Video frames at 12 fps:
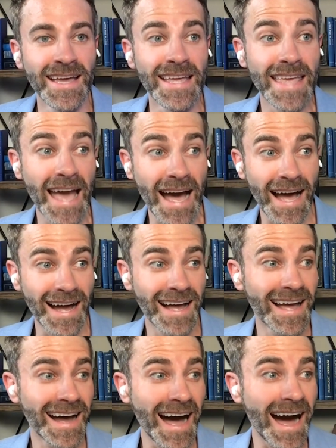Yeah,
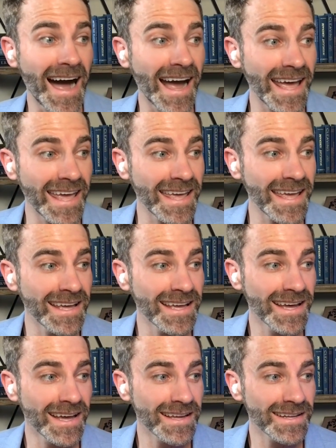I
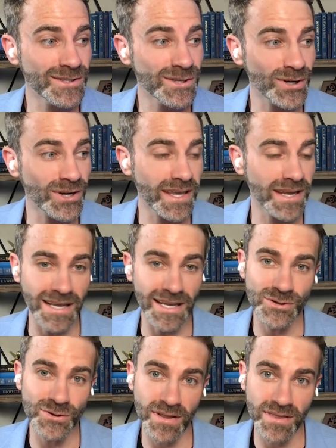took an
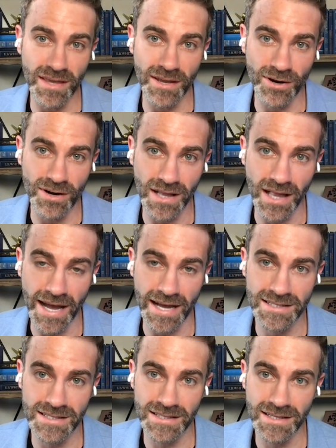intro to theater
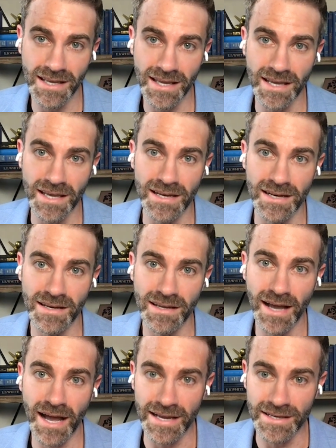class in
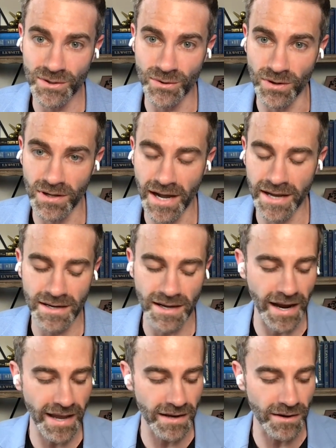high school.
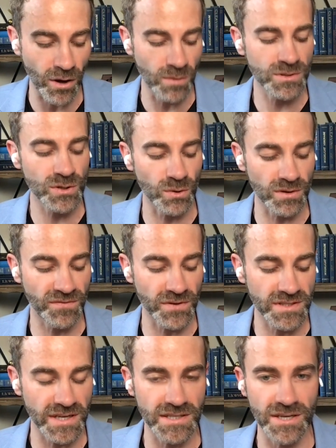I had homeschooled for
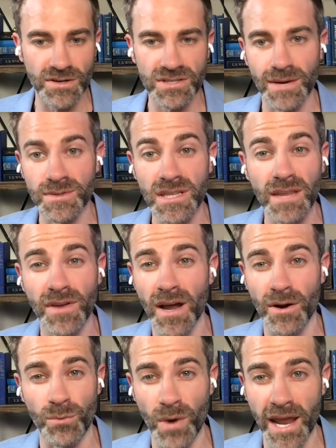6 years. I was living
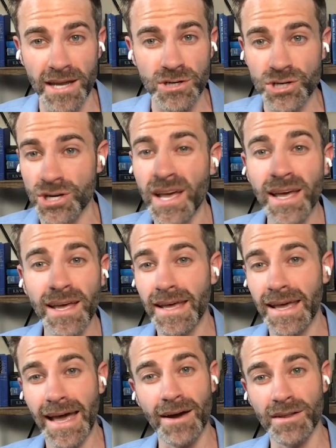on a ranch
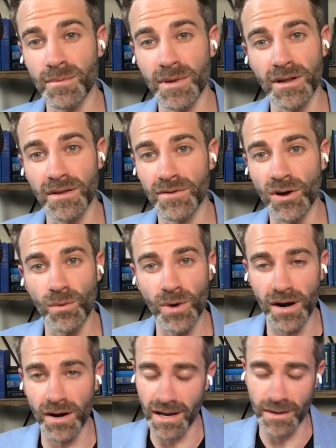out in the middle of
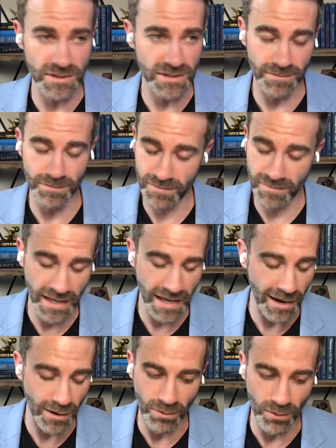nowhere, and I was a
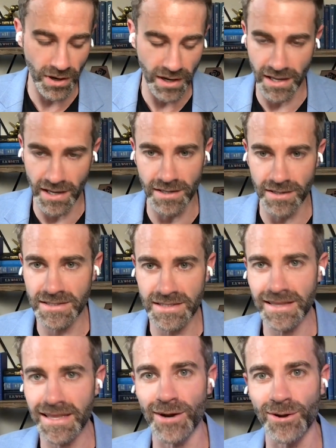cowboy and
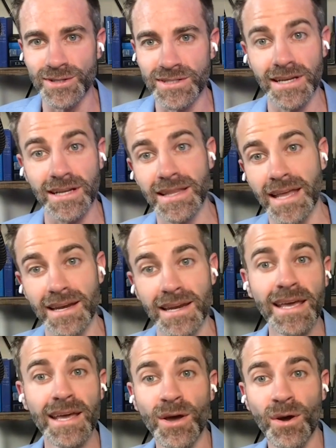did that whole deal, and then
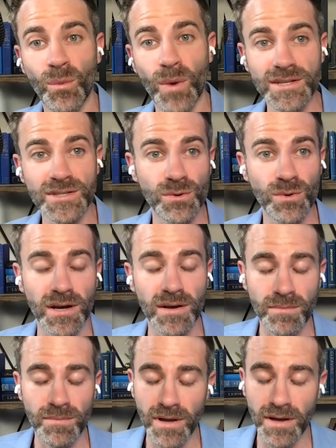went to
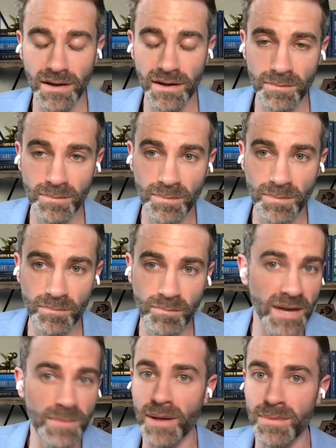a
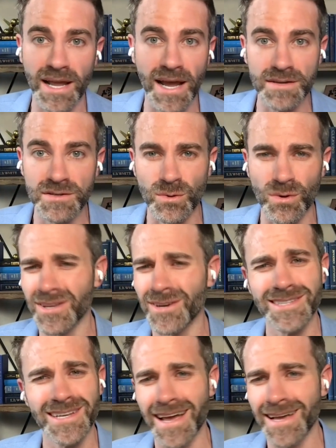big public high school,
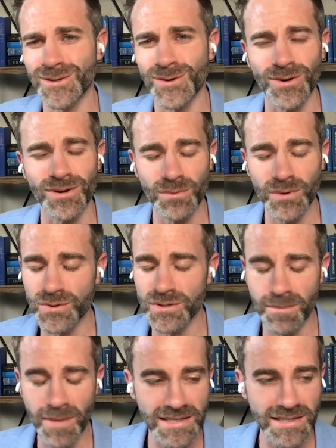Littleton High School, which was
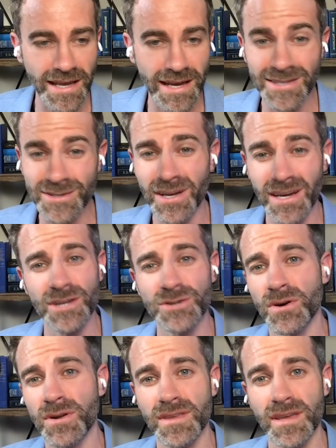amazing. And I took an
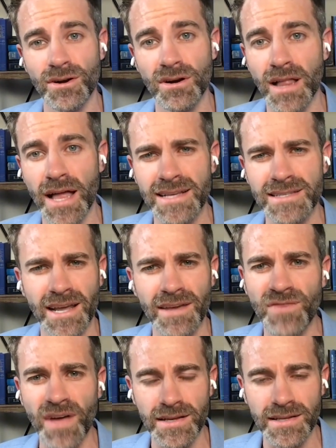intro to theater class, and I
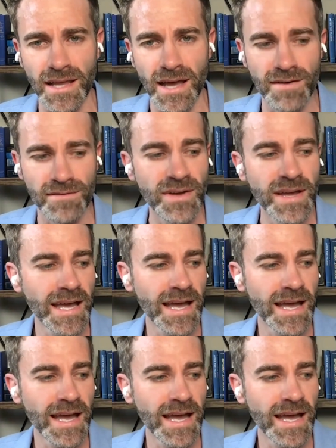fell in love.